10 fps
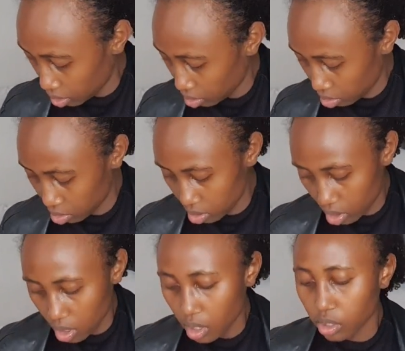Oh.
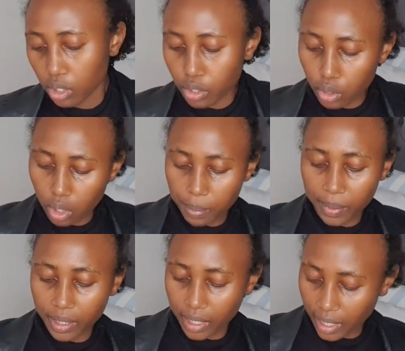So you
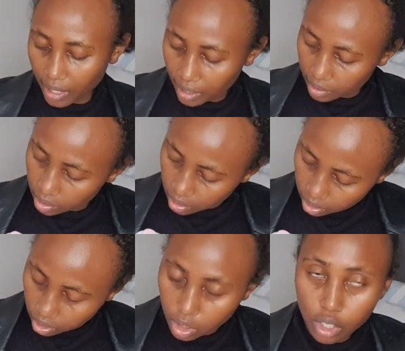open here,
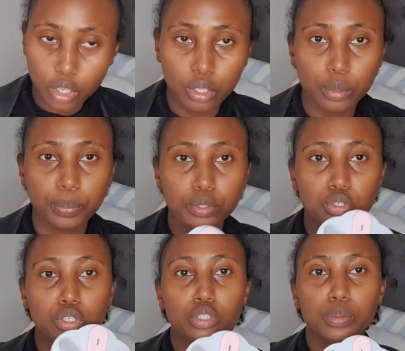you put
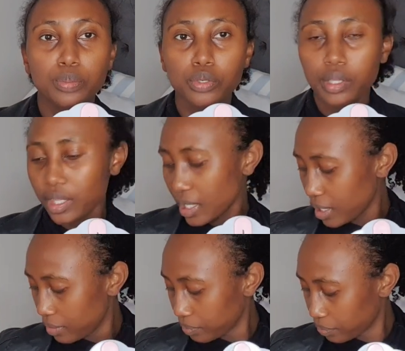your
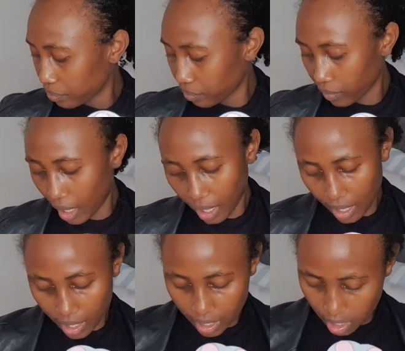smoothie.
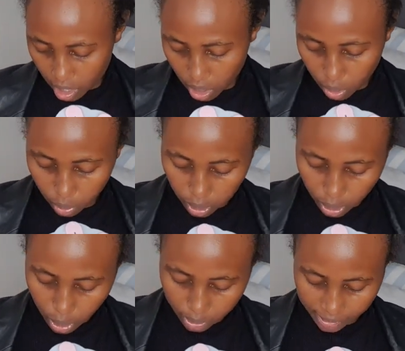You
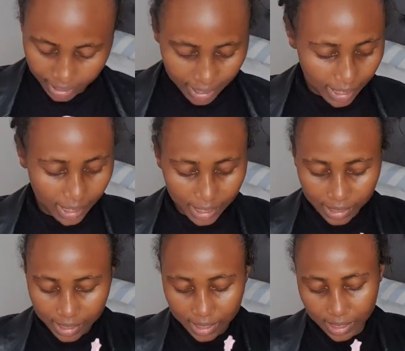close
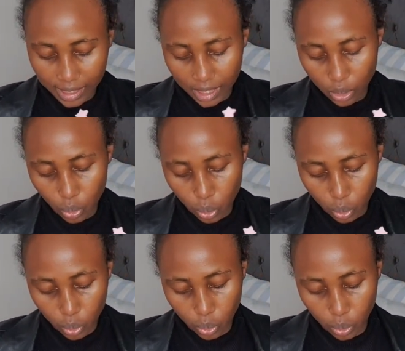it, then you
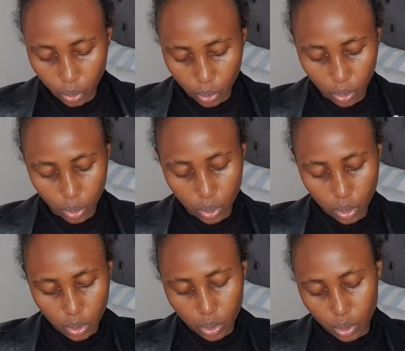
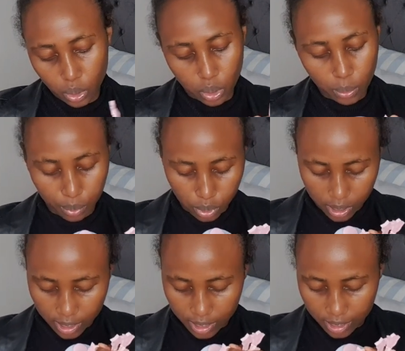put
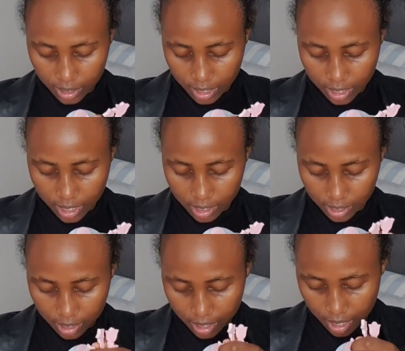this ninis
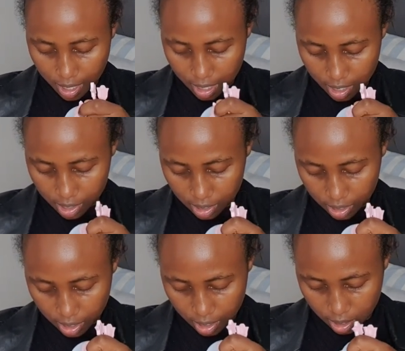here
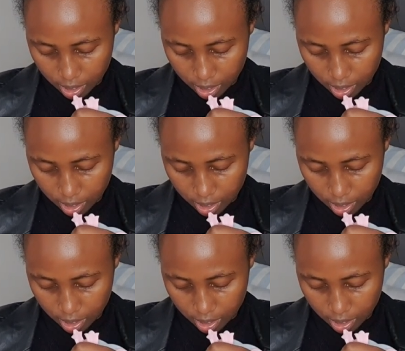inside.